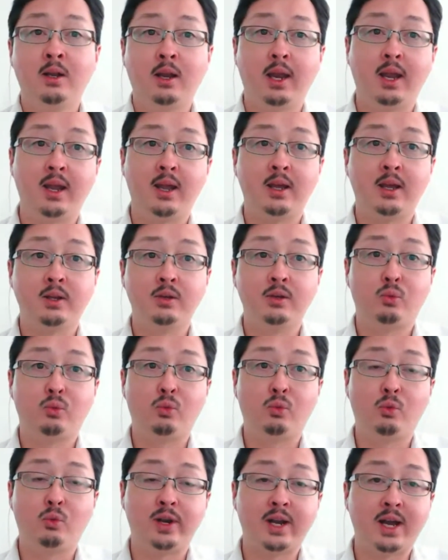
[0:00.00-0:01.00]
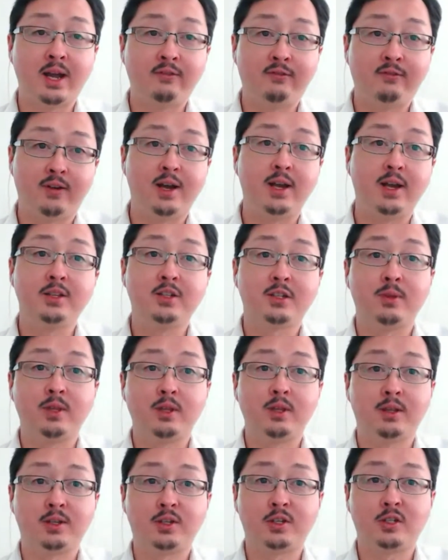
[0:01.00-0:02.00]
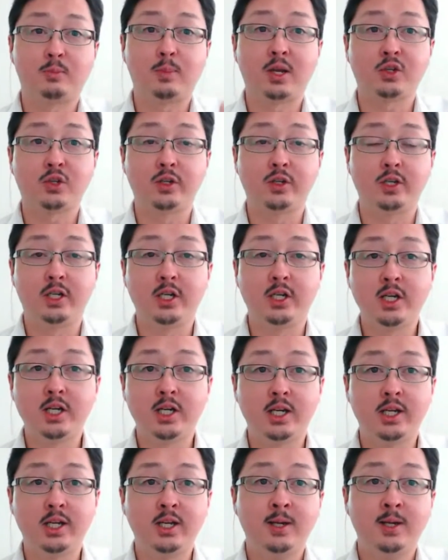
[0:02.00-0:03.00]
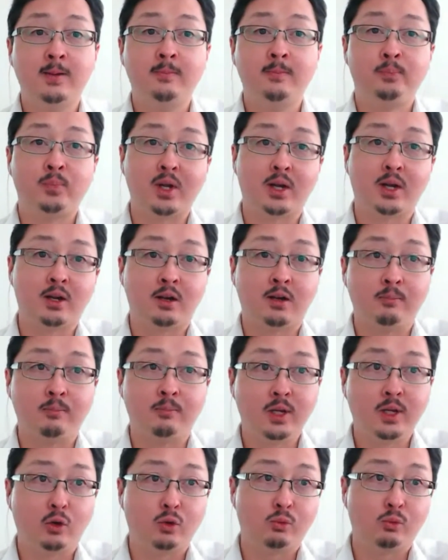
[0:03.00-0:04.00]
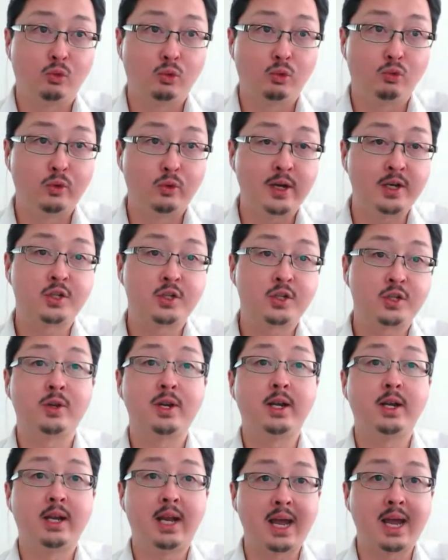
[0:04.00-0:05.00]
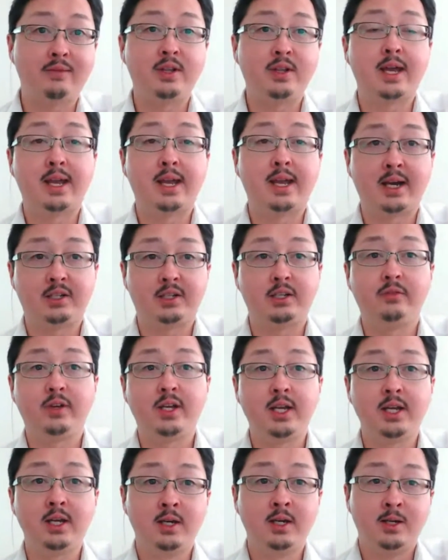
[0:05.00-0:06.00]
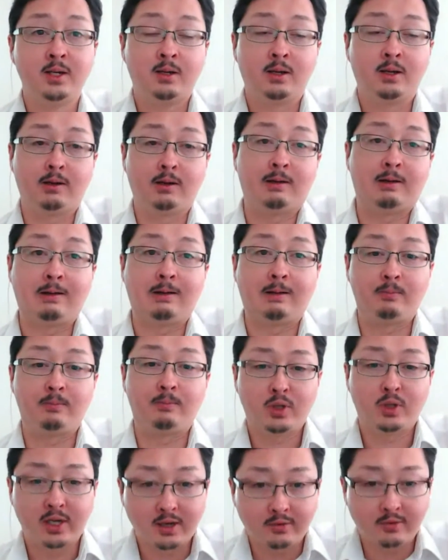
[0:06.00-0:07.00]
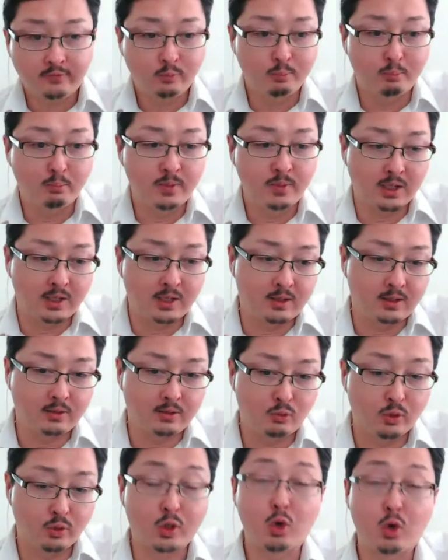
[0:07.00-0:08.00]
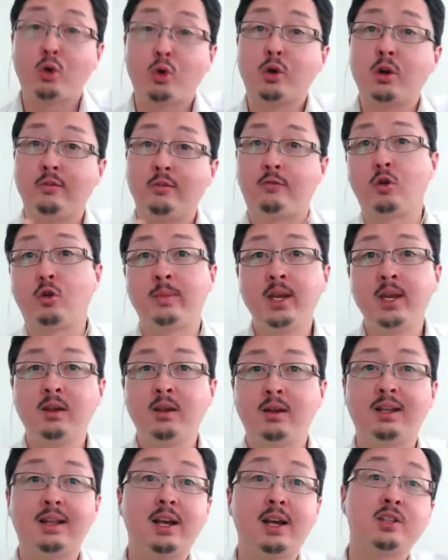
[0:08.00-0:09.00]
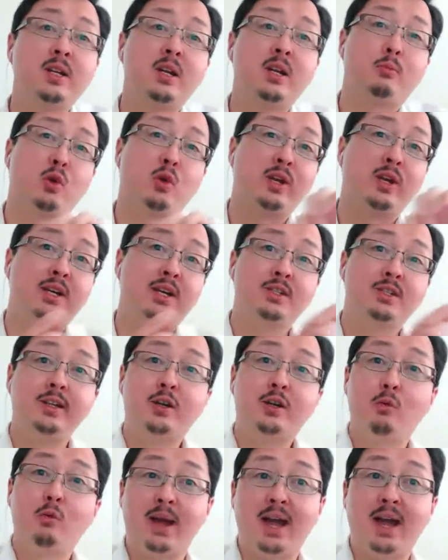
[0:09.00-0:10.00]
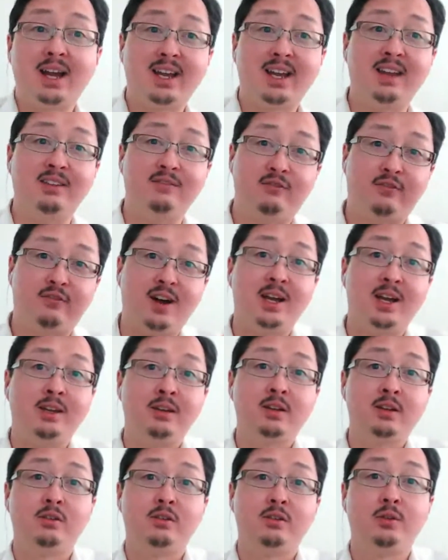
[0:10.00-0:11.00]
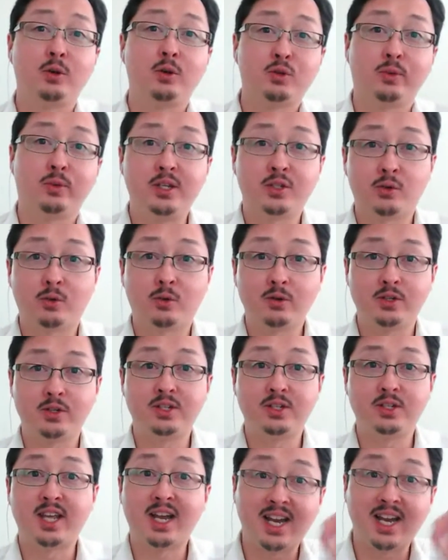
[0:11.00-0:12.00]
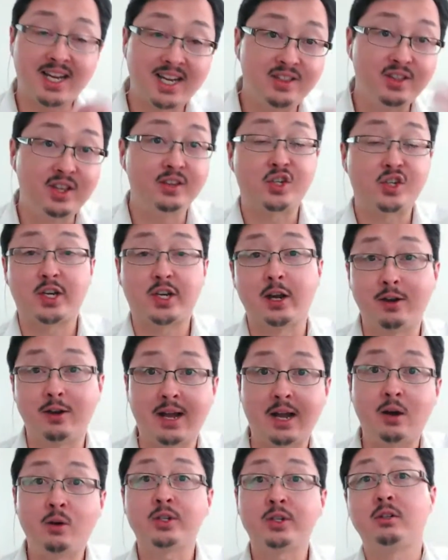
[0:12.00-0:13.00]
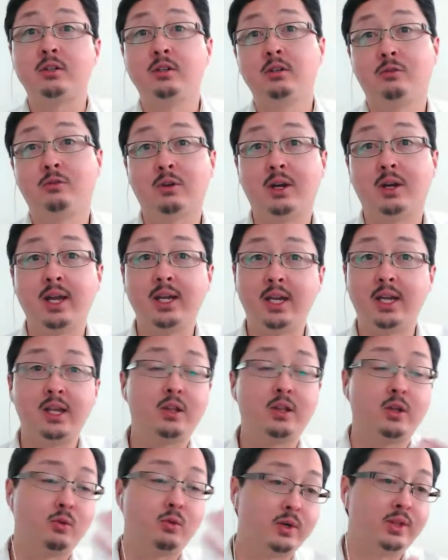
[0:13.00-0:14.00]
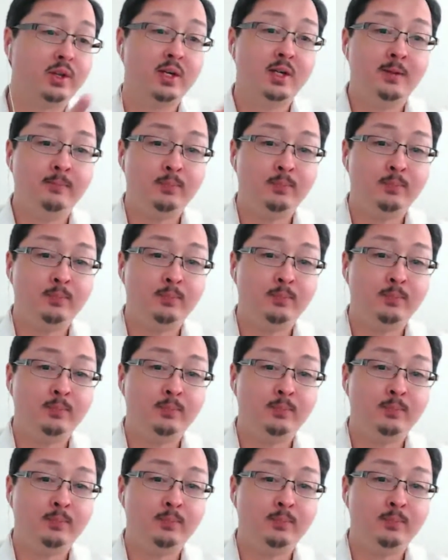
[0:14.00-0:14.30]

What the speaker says: And when I find something that's especially good, you know, registering and having that activity kind of recorded for me allows me to more easily go back and find those resources that I can then share out, right? Either with